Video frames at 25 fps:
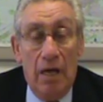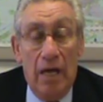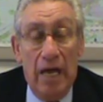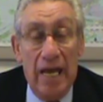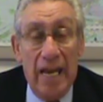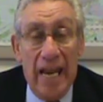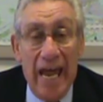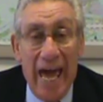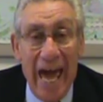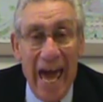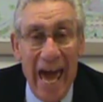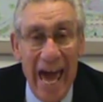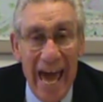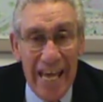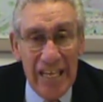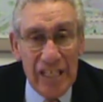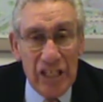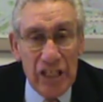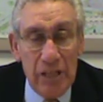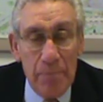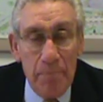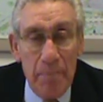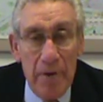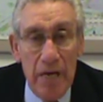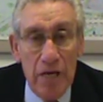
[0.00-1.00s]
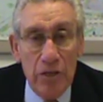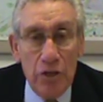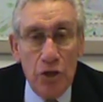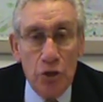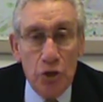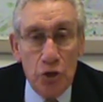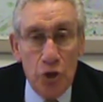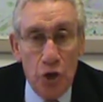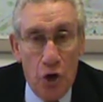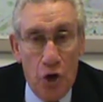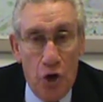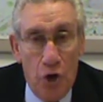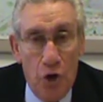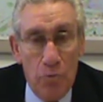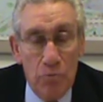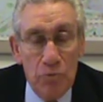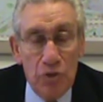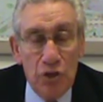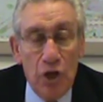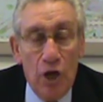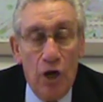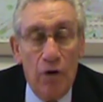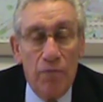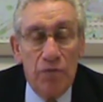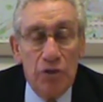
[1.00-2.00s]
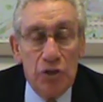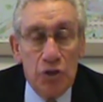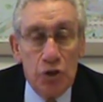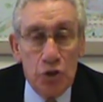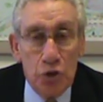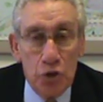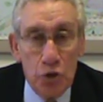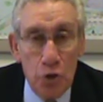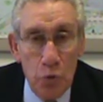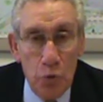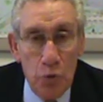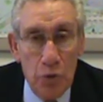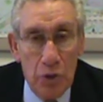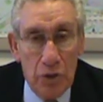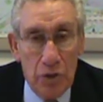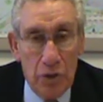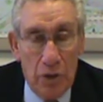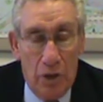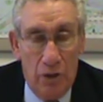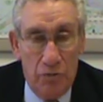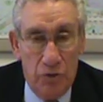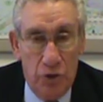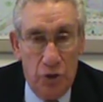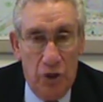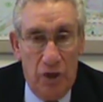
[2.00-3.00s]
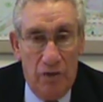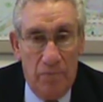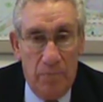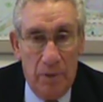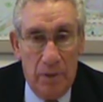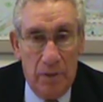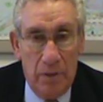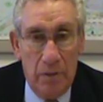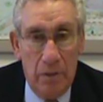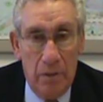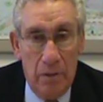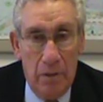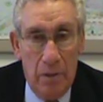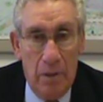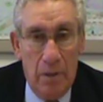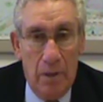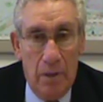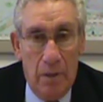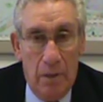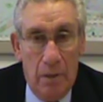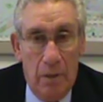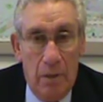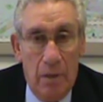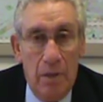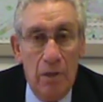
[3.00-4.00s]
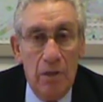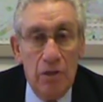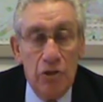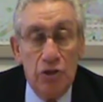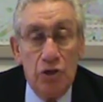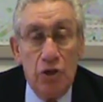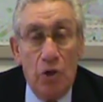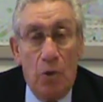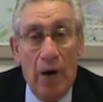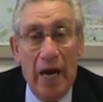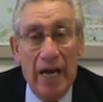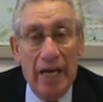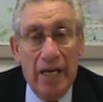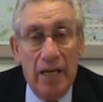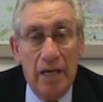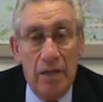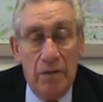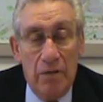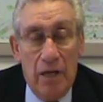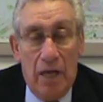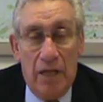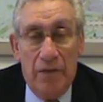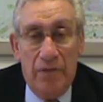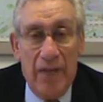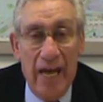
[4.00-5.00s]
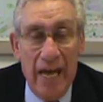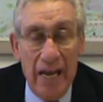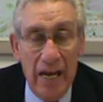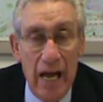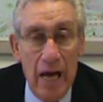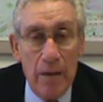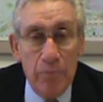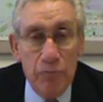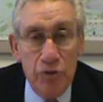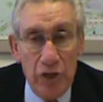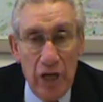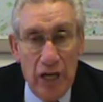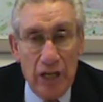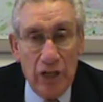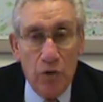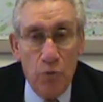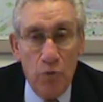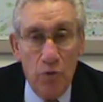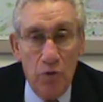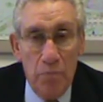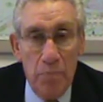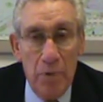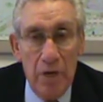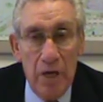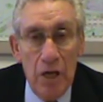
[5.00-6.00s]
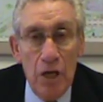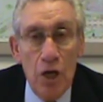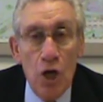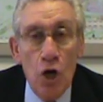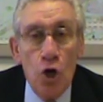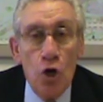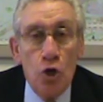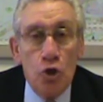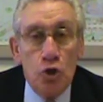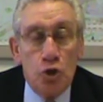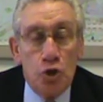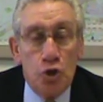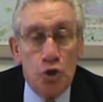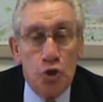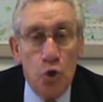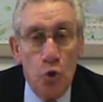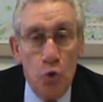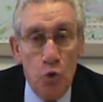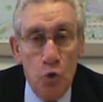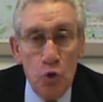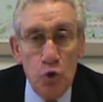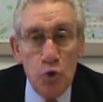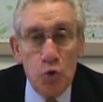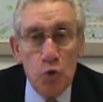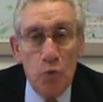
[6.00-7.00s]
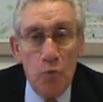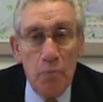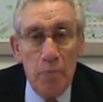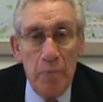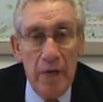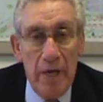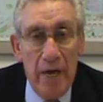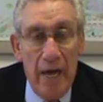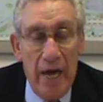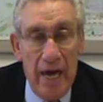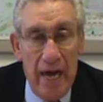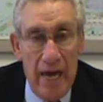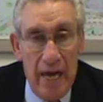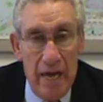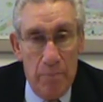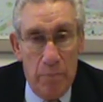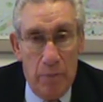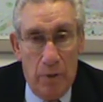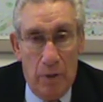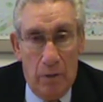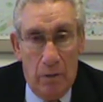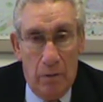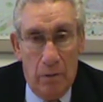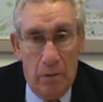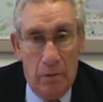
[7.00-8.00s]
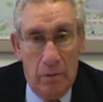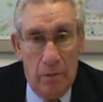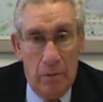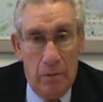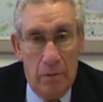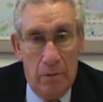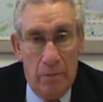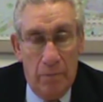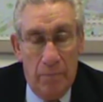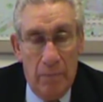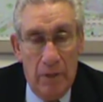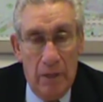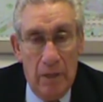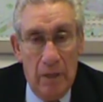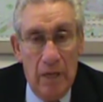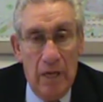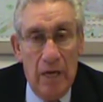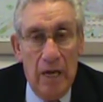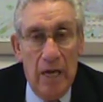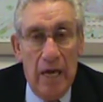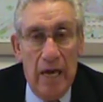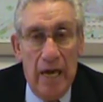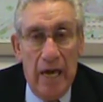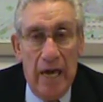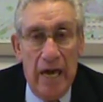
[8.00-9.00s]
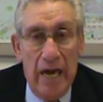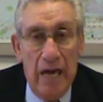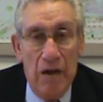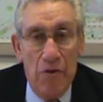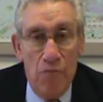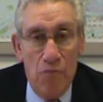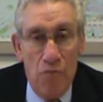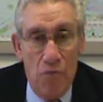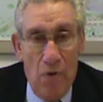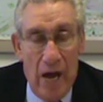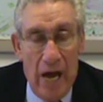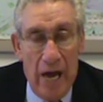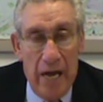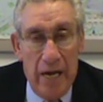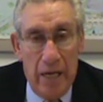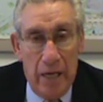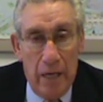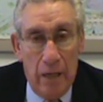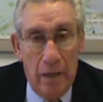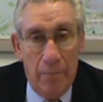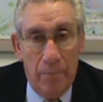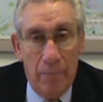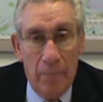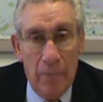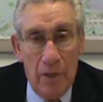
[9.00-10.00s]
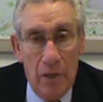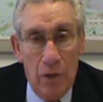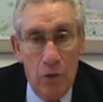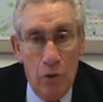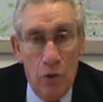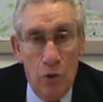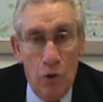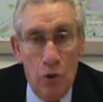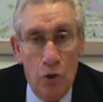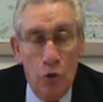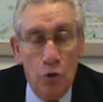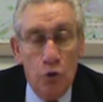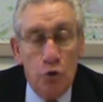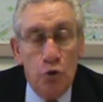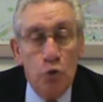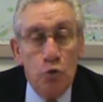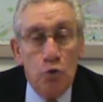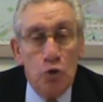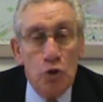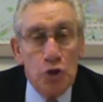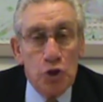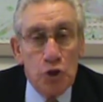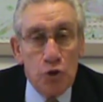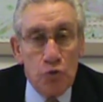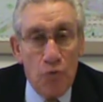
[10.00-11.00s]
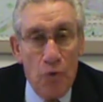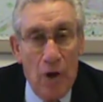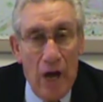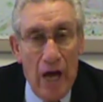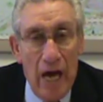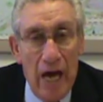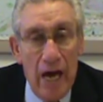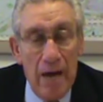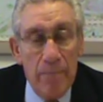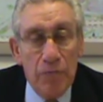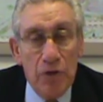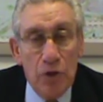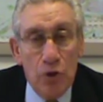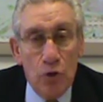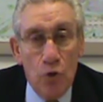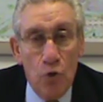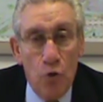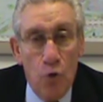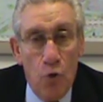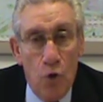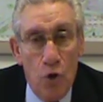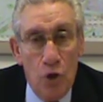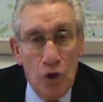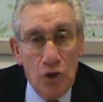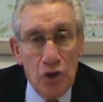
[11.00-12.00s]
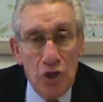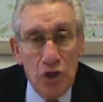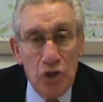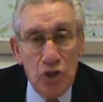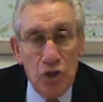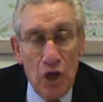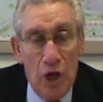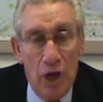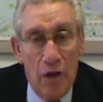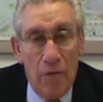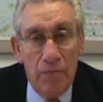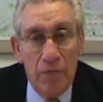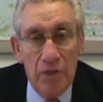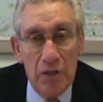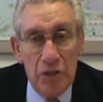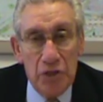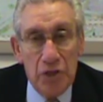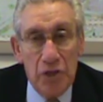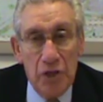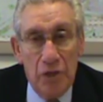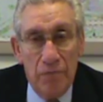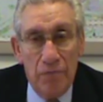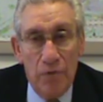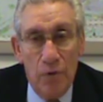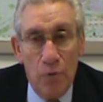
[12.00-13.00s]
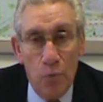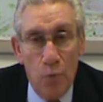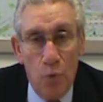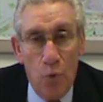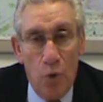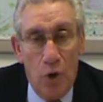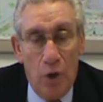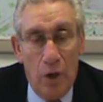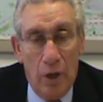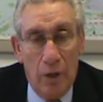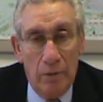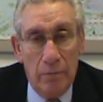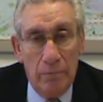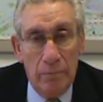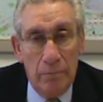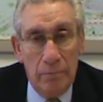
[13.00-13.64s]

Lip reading: It has to be in the terms of student achievement. So that objective would be students will be able, in writing, to describe the causes of the Civil War.